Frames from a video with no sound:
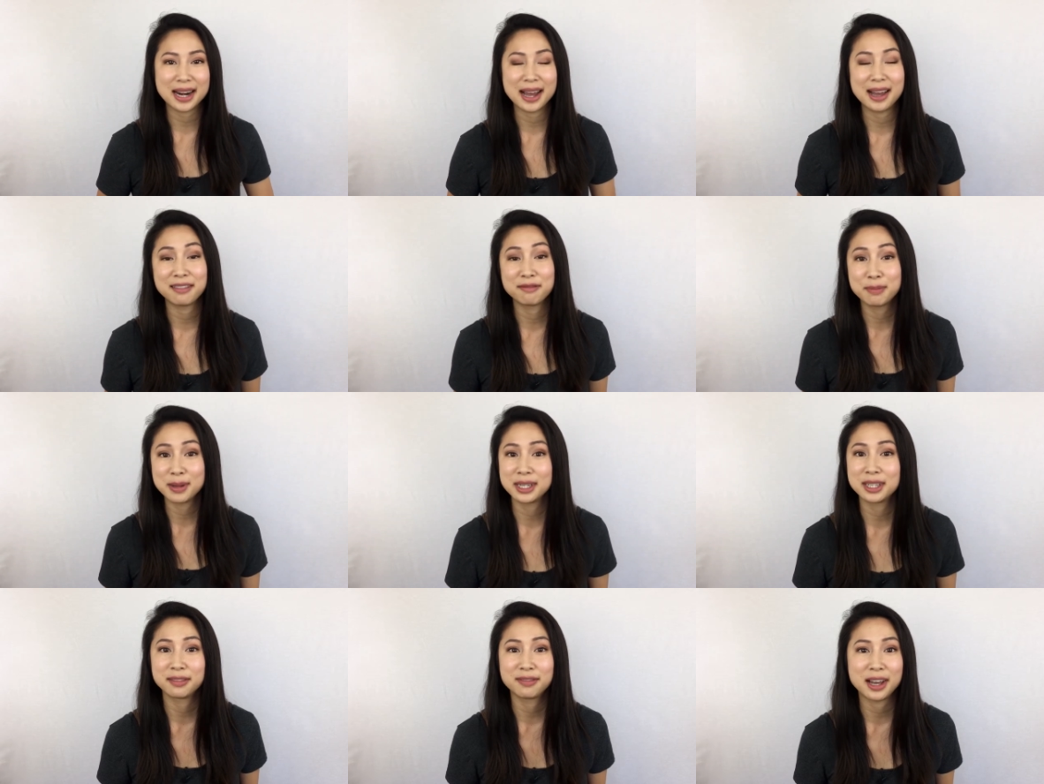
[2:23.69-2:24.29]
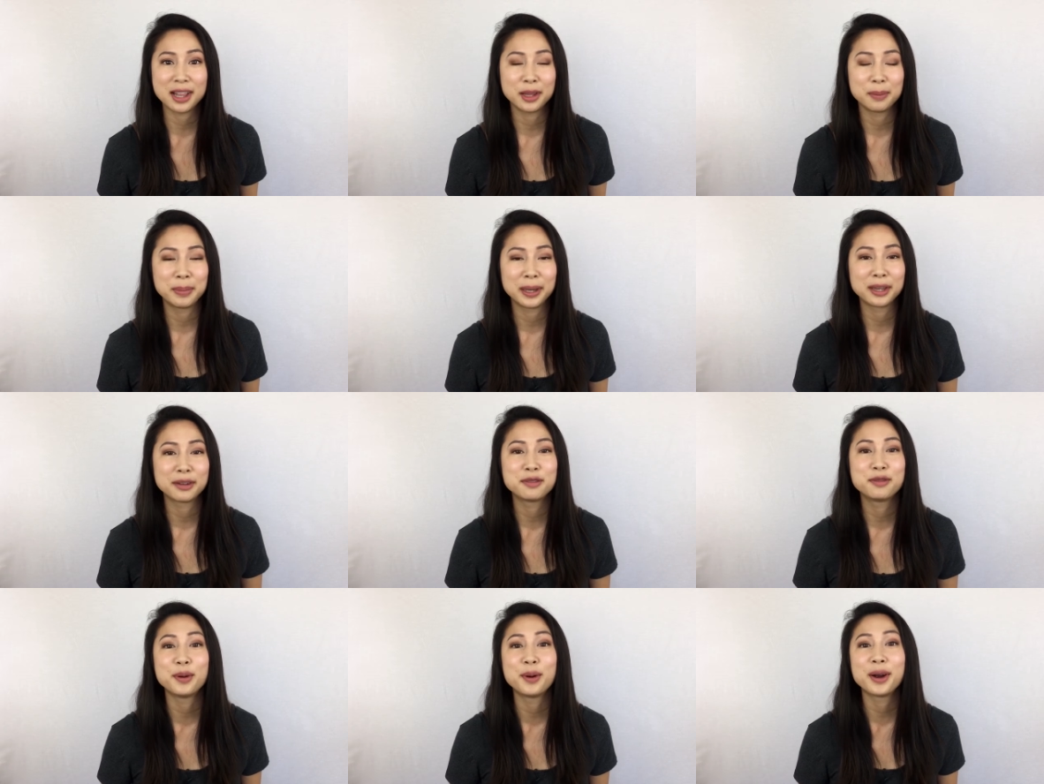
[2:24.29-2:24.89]
I've been
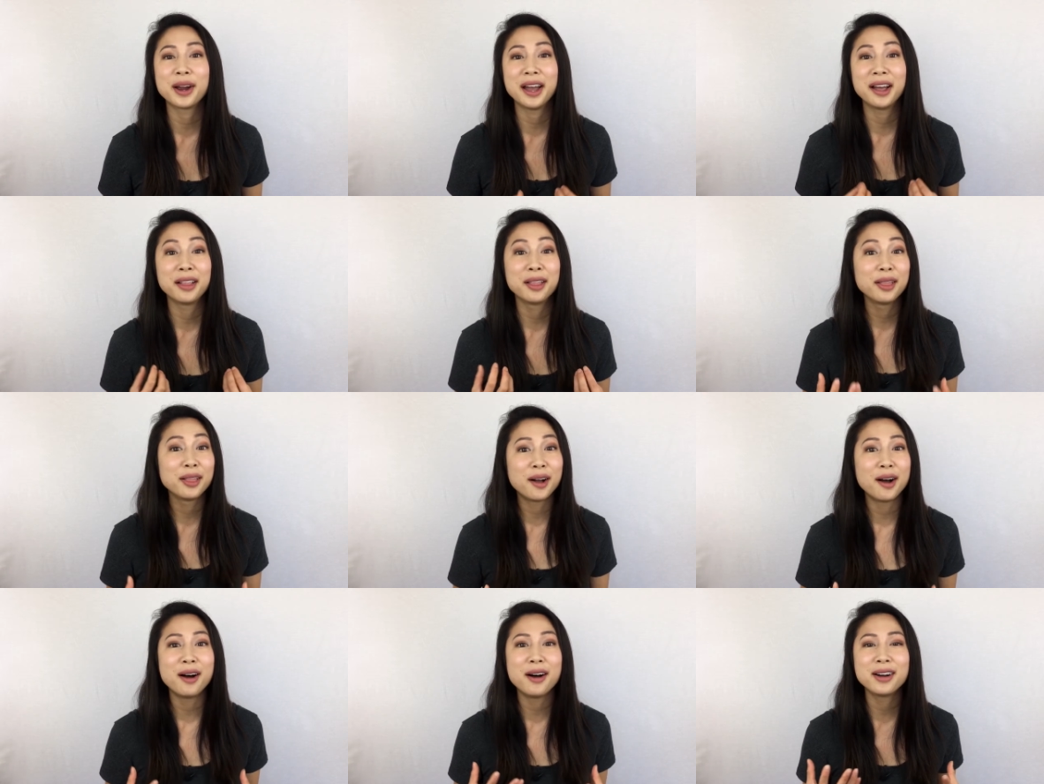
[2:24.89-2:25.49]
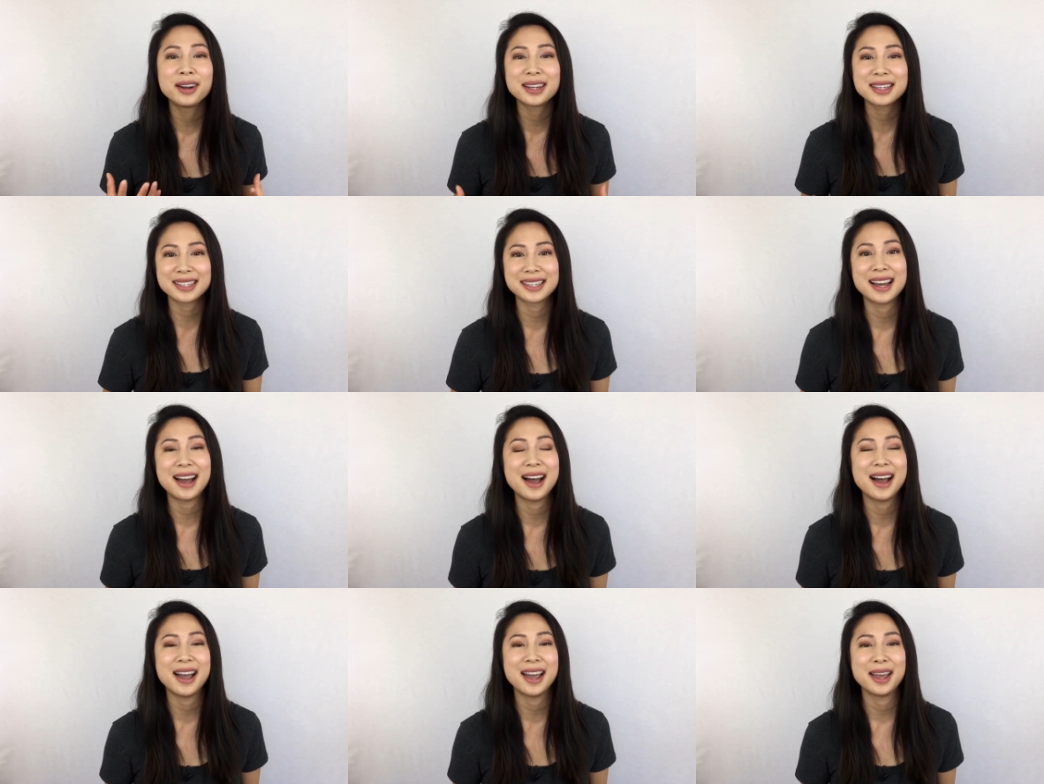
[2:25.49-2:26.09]
developing for a long
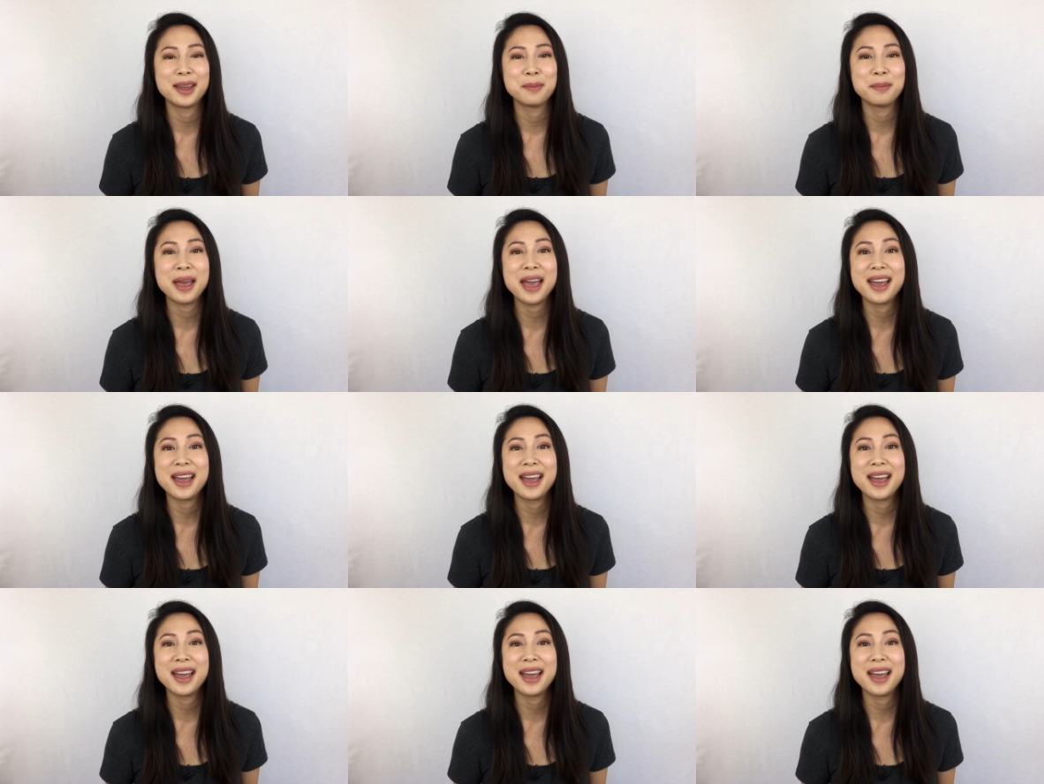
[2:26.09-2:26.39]
time,